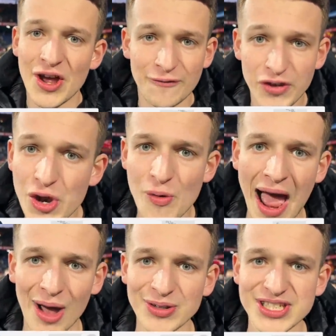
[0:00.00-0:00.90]
few
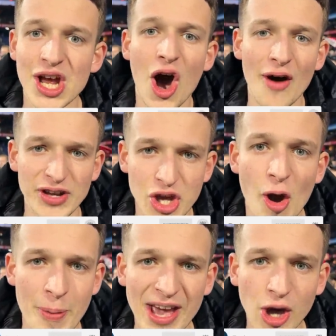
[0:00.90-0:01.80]
rounds of a
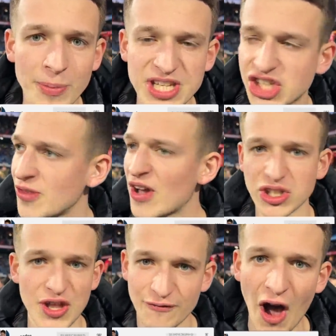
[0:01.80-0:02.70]
European competition. They got to
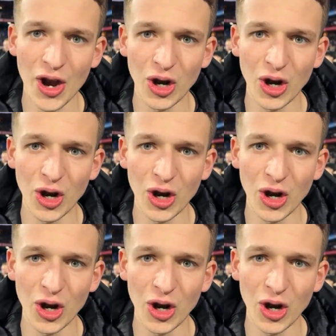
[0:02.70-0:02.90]
the final